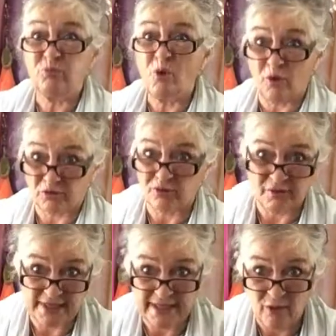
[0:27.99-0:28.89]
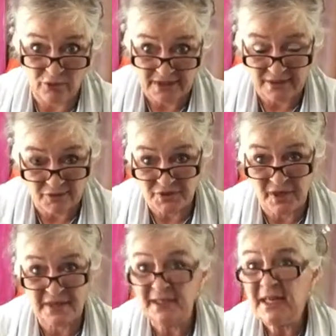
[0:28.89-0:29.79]
rottenly hot
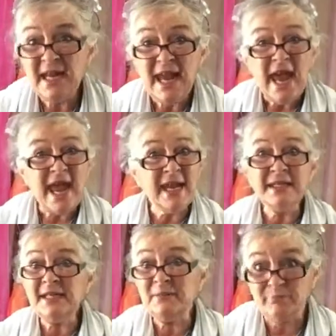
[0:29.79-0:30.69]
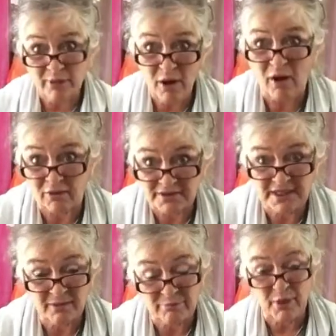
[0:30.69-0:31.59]
outside, any plant
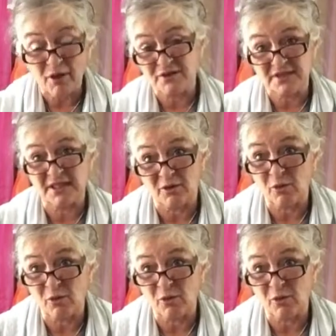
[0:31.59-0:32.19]
in a plastic